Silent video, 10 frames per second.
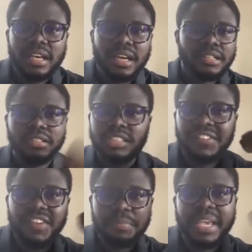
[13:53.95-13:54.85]
Leave it
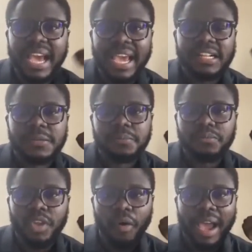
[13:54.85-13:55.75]
behind, all
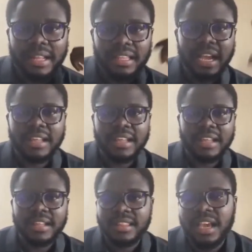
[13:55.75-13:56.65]
right, and
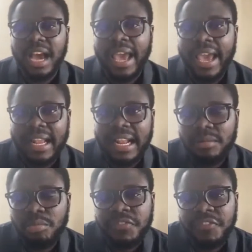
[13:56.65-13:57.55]
think ahead and
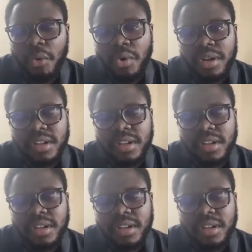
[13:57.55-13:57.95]
move forward.